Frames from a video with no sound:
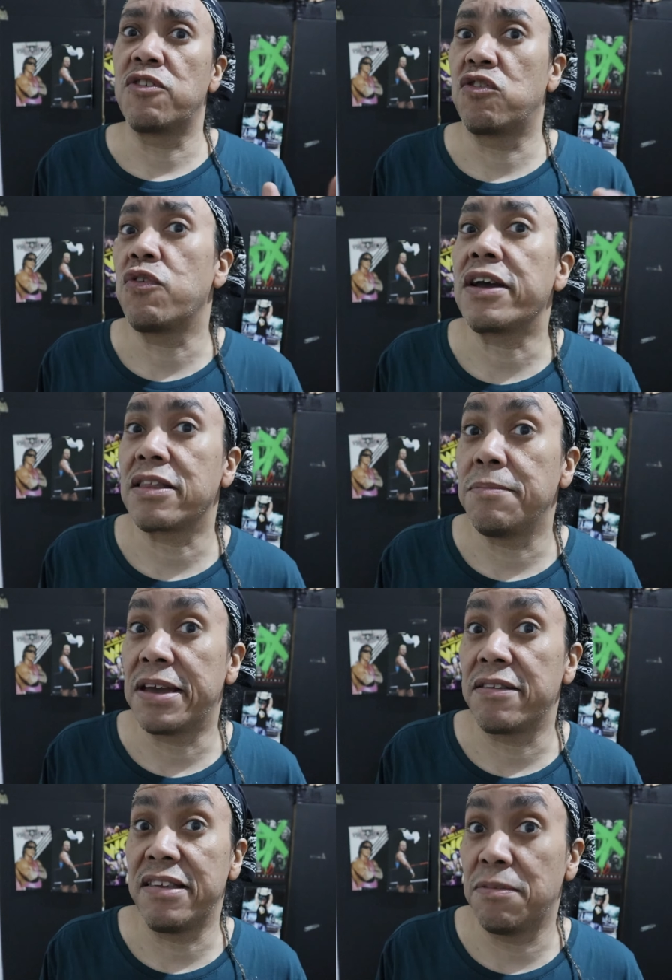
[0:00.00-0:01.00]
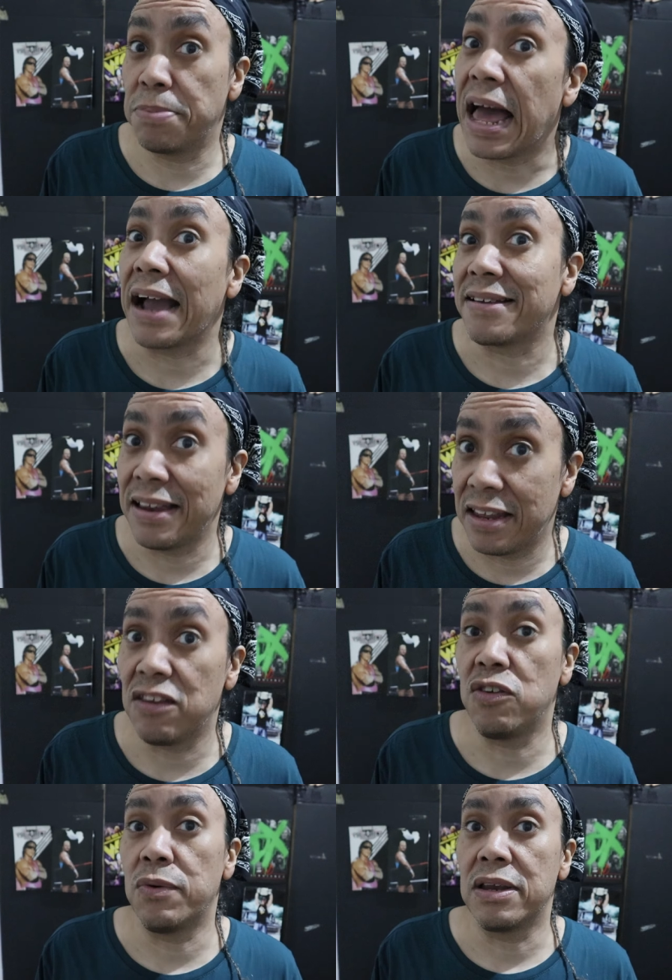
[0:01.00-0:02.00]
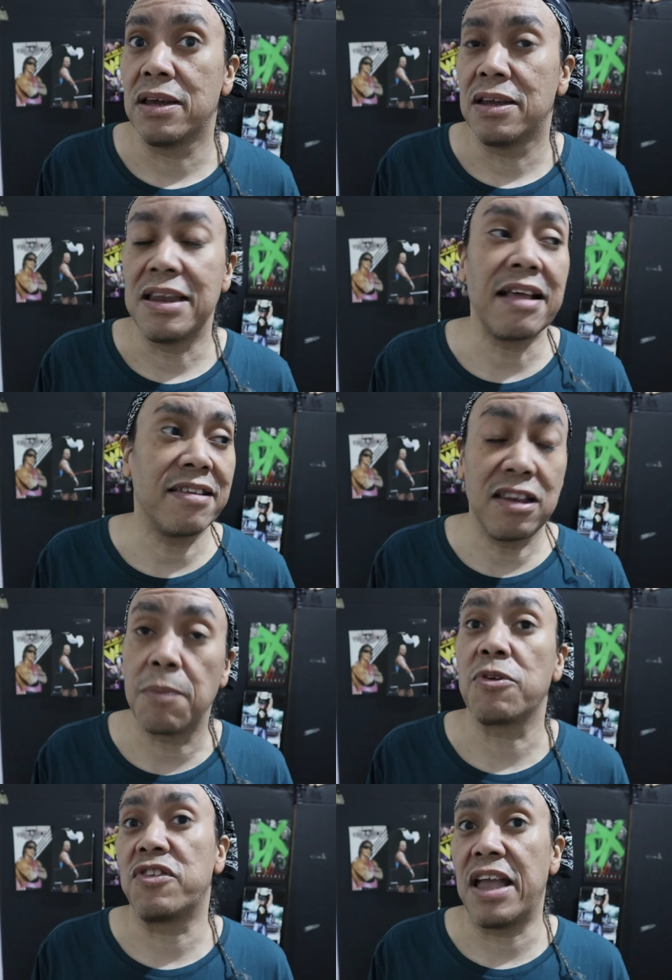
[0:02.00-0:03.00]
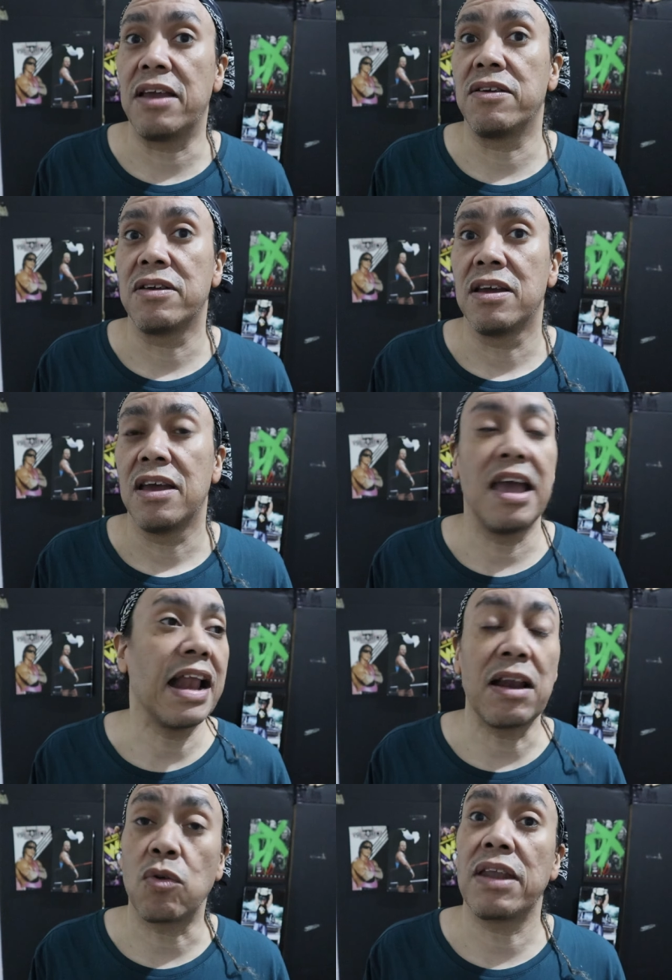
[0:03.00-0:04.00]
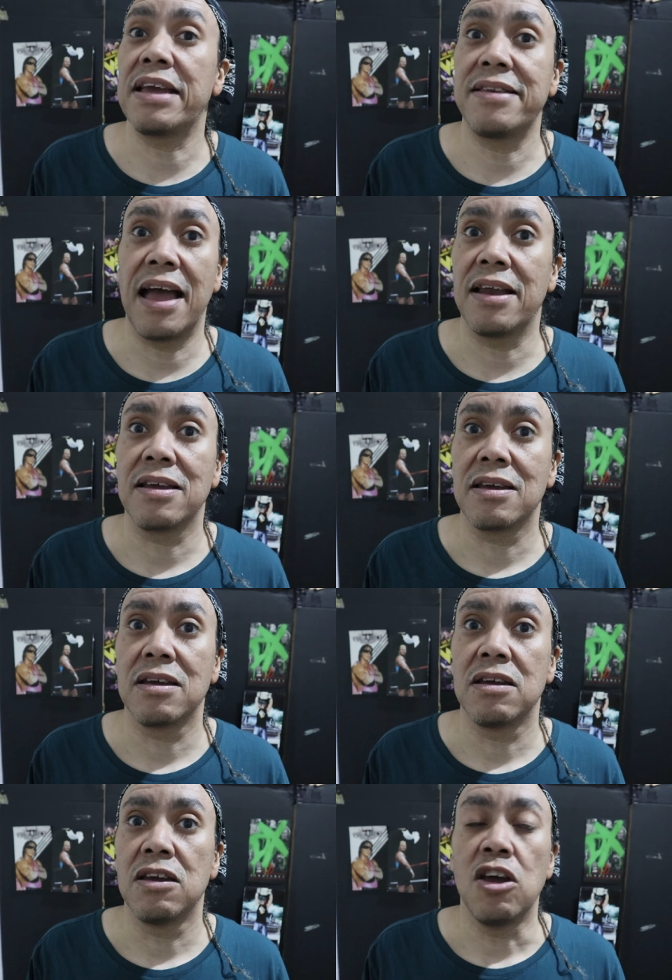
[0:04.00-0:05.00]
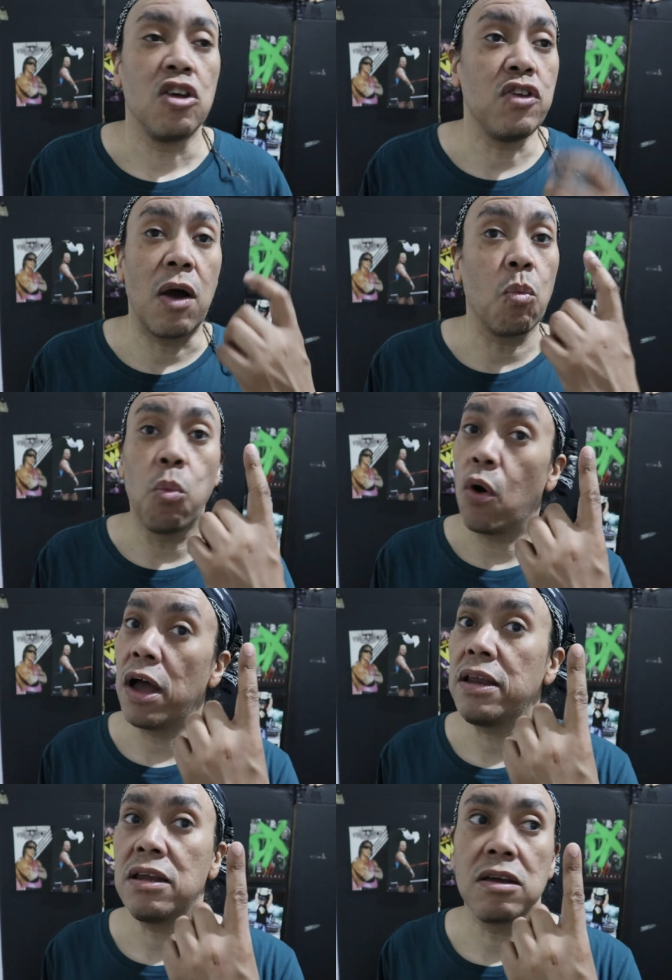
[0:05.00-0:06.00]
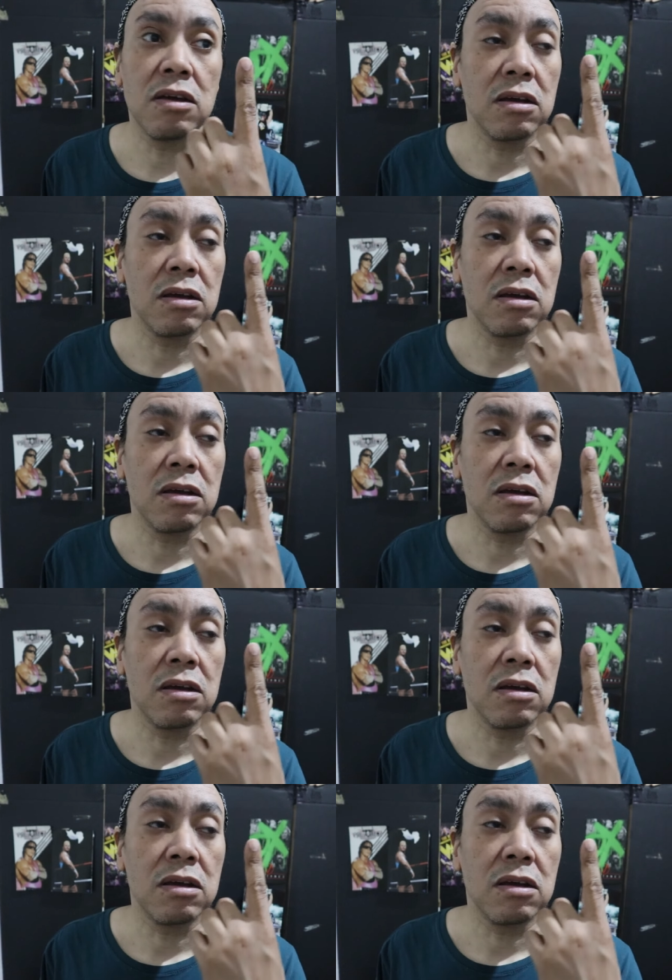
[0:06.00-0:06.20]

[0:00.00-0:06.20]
Strickland, because he's black, they did do it. That's a double standard. And I don't like that. You got one